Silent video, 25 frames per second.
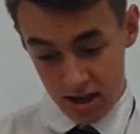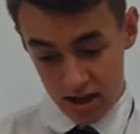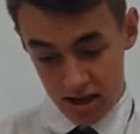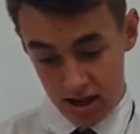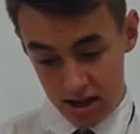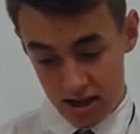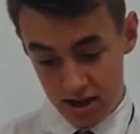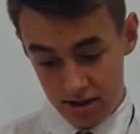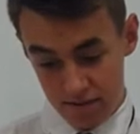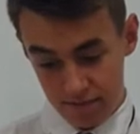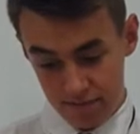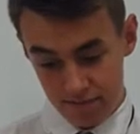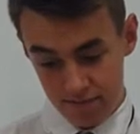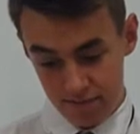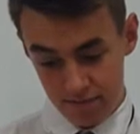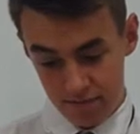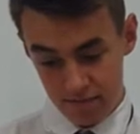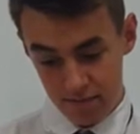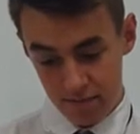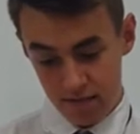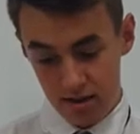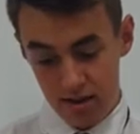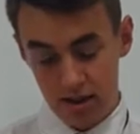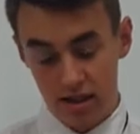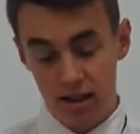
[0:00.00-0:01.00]

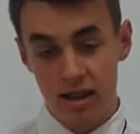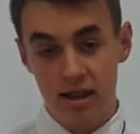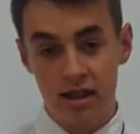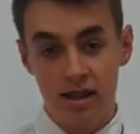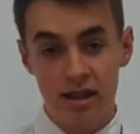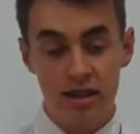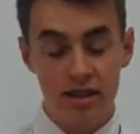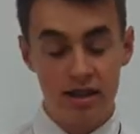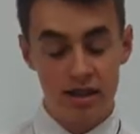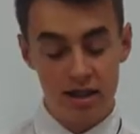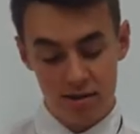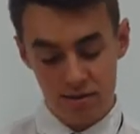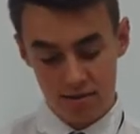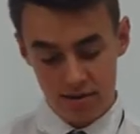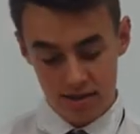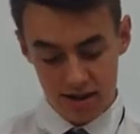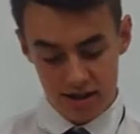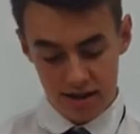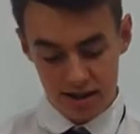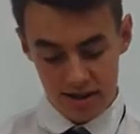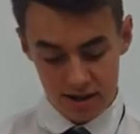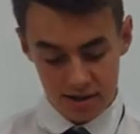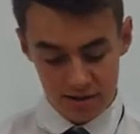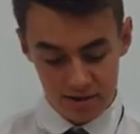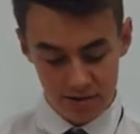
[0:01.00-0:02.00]
In
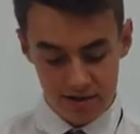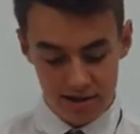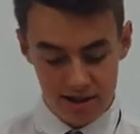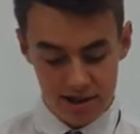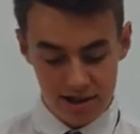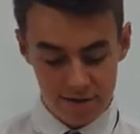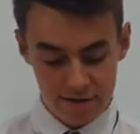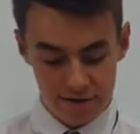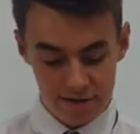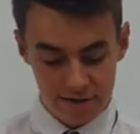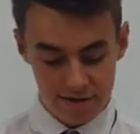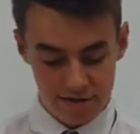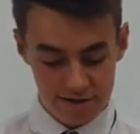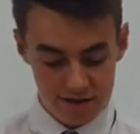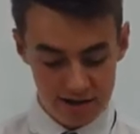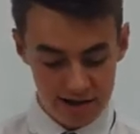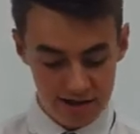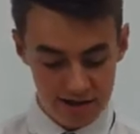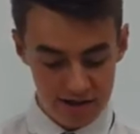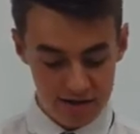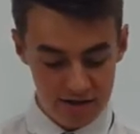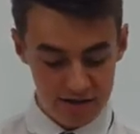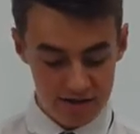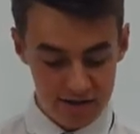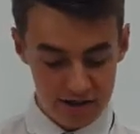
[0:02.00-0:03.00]
terms of
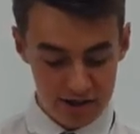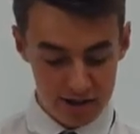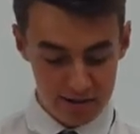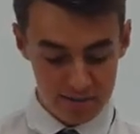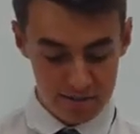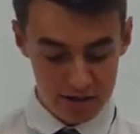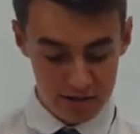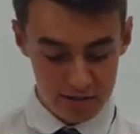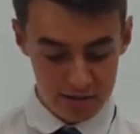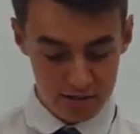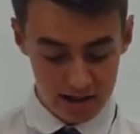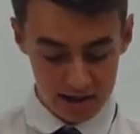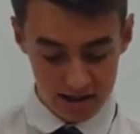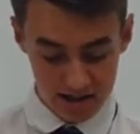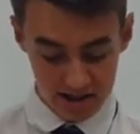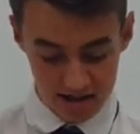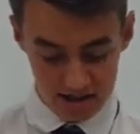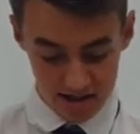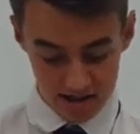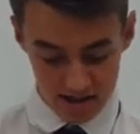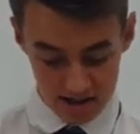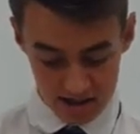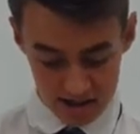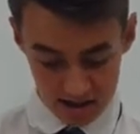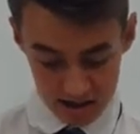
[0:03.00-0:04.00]
South Vietnamese
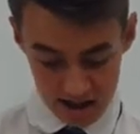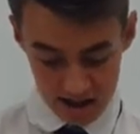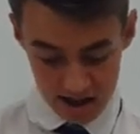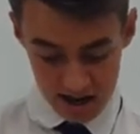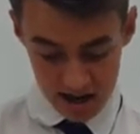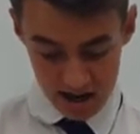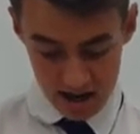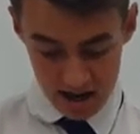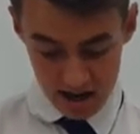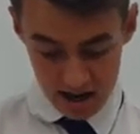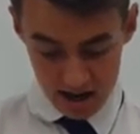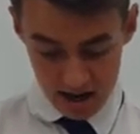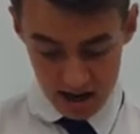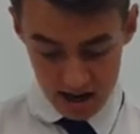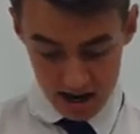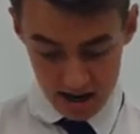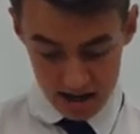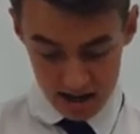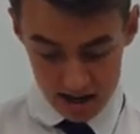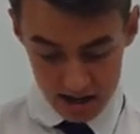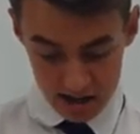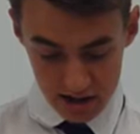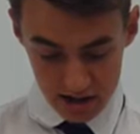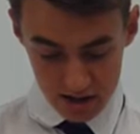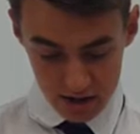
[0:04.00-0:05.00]
weakness,
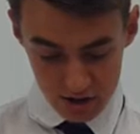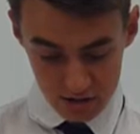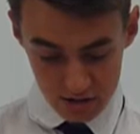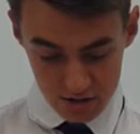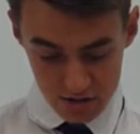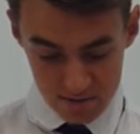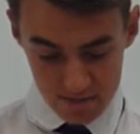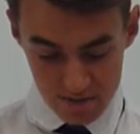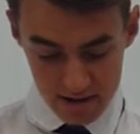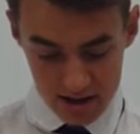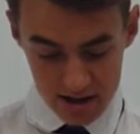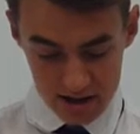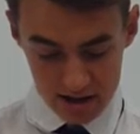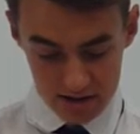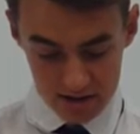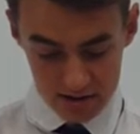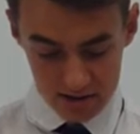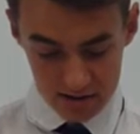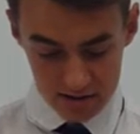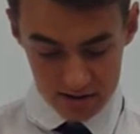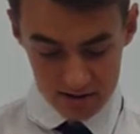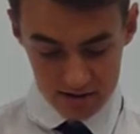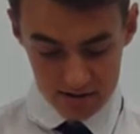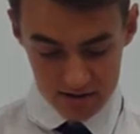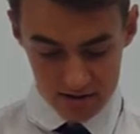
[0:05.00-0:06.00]
they could not
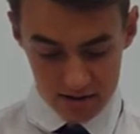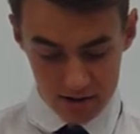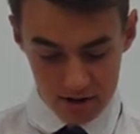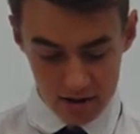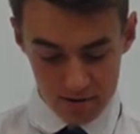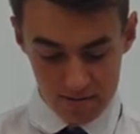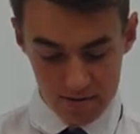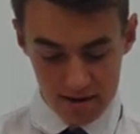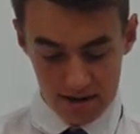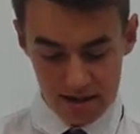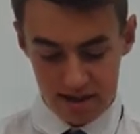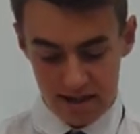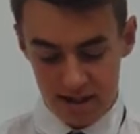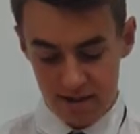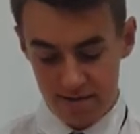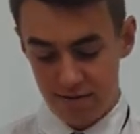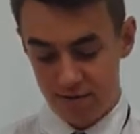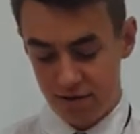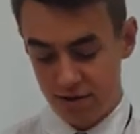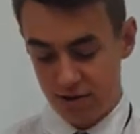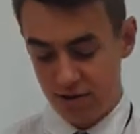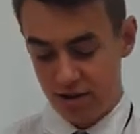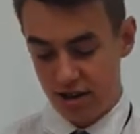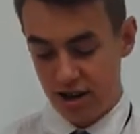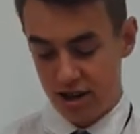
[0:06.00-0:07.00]
repel communist
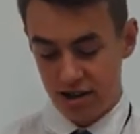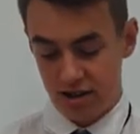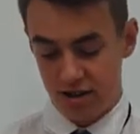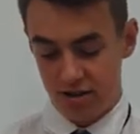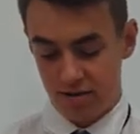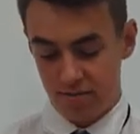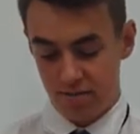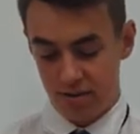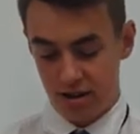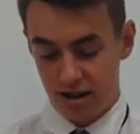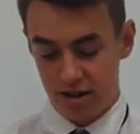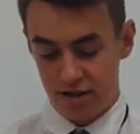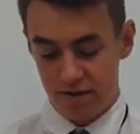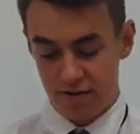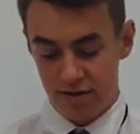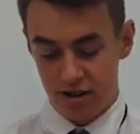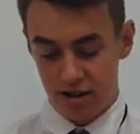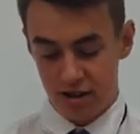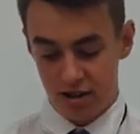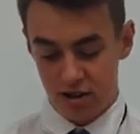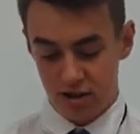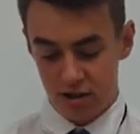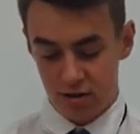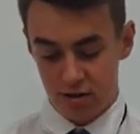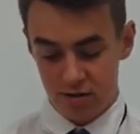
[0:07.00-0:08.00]
infiltration by the
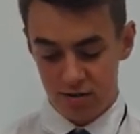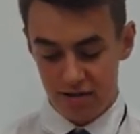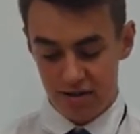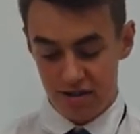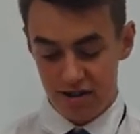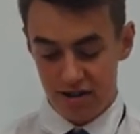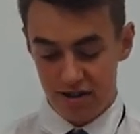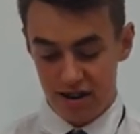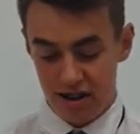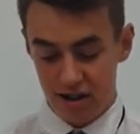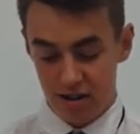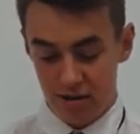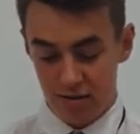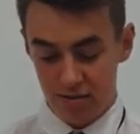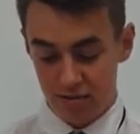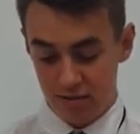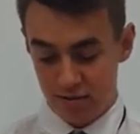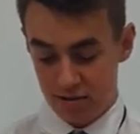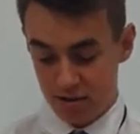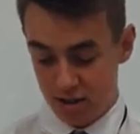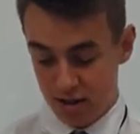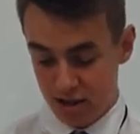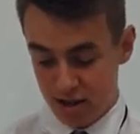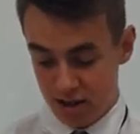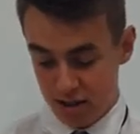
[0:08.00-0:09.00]
Viet Cong without help,
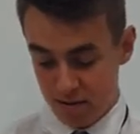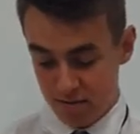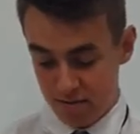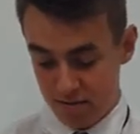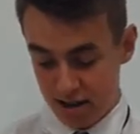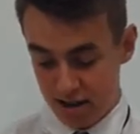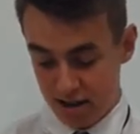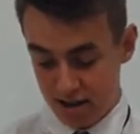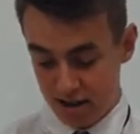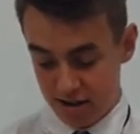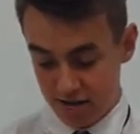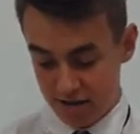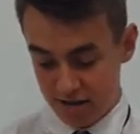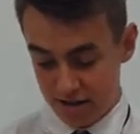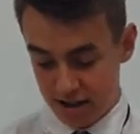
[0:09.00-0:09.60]
mainly